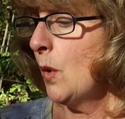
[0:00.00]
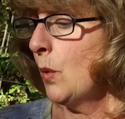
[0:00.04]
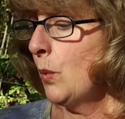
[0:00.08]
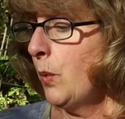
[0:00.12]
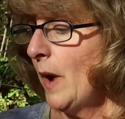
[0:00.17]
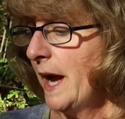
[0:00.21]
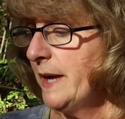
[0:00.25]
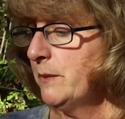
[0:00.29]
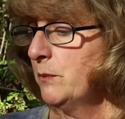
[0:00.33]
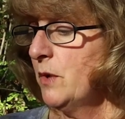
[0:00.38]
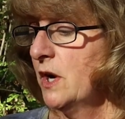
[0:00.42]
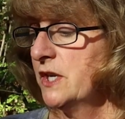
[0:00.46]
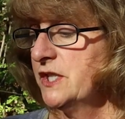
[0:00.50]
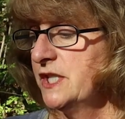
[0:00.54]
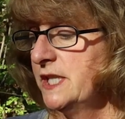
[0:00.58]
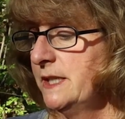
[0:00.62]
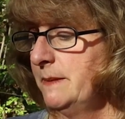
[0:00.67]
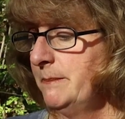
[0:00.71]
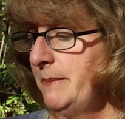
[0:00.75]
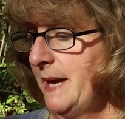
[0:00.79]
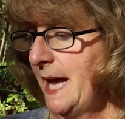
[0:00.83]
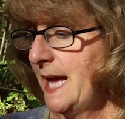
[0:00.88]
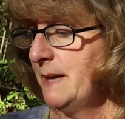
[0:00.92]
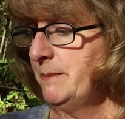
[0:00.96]

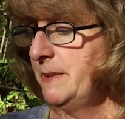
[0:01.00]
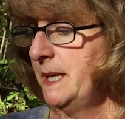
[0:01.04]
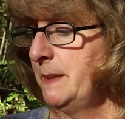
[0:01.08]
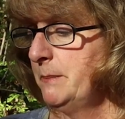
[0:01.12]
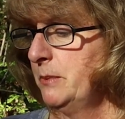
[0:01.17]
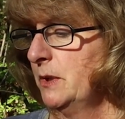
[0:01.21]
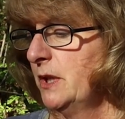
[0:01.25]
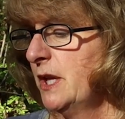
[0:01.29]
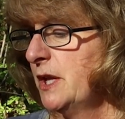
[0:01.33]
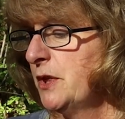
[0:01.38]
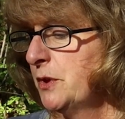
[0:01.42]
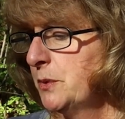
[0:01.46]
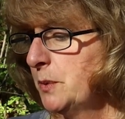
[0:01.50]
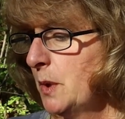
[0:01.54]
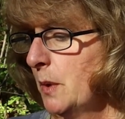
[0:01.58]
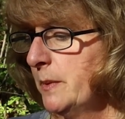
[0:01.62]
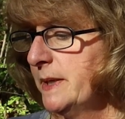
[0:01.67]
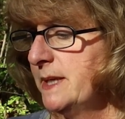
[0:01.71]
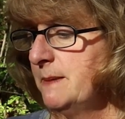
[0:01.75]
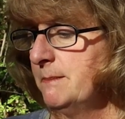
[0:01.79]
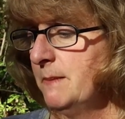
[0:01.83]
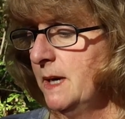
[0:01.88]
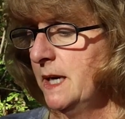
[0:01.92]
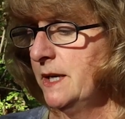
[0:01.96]
Whitewashing bad people and
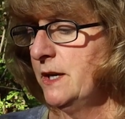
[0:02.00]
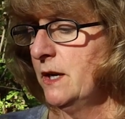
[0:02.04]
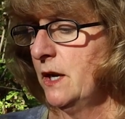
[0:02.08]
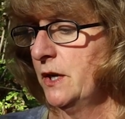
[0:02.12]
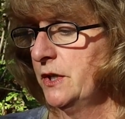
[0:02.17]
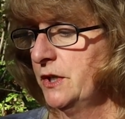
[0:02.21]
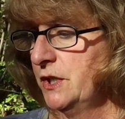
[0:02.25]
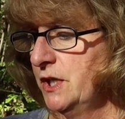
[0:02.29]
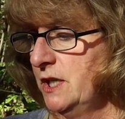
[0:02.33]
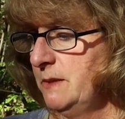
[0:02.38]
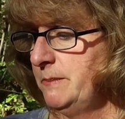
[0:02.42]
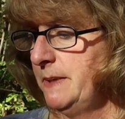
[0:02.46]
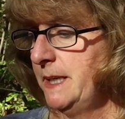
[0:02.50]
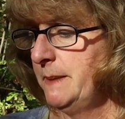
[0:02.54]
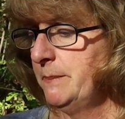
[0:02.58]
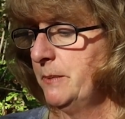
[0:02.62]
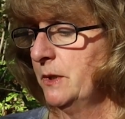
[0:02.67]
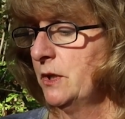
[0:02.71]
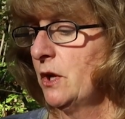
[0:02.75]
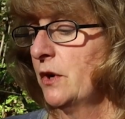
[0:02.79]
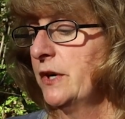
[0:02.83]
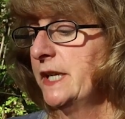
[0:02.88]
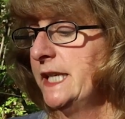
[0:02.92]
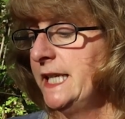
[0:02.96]
throwing mud on good
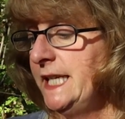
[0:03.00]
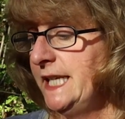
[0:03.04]
people are